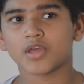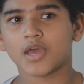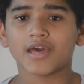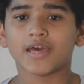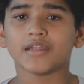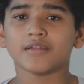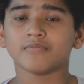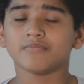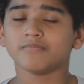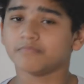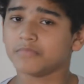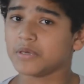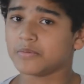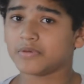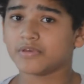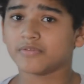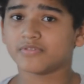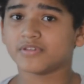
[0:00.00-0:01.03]
and
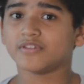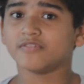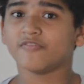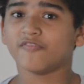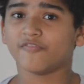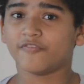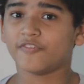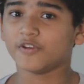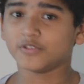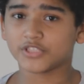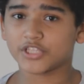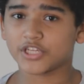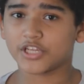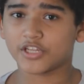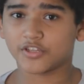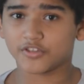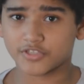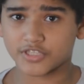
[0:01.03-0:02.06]
maybe even fusion
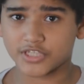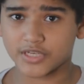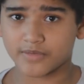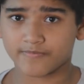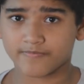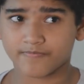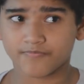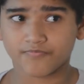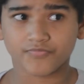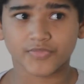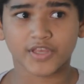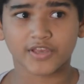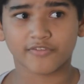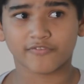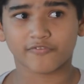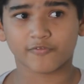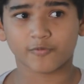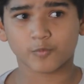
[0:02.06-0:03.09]
energy,
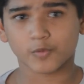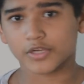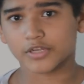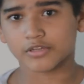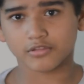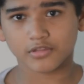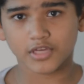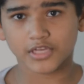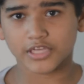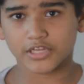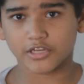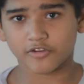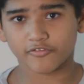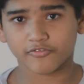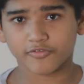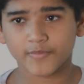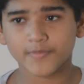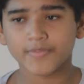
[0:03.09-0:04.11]
if we're lucky
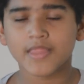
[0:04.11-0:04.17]
enough.